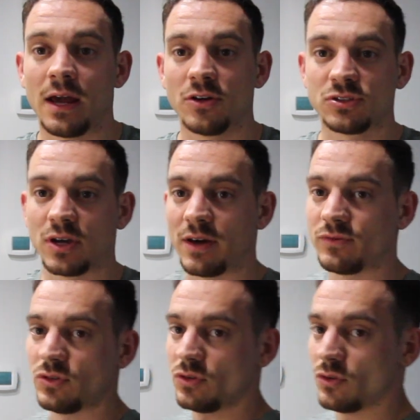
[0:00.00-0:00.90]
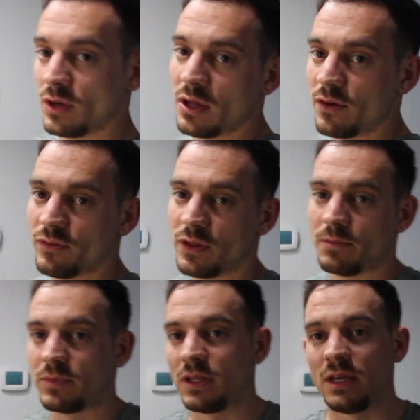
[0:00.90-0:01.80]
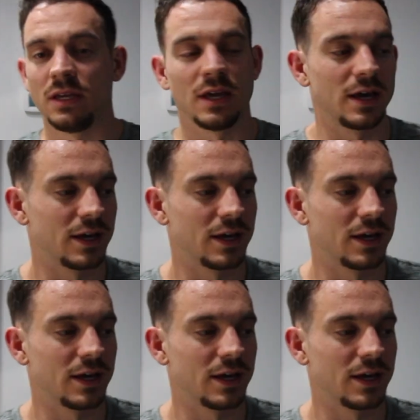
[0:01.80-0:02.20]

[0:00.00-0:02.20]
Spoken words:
I also have to flip the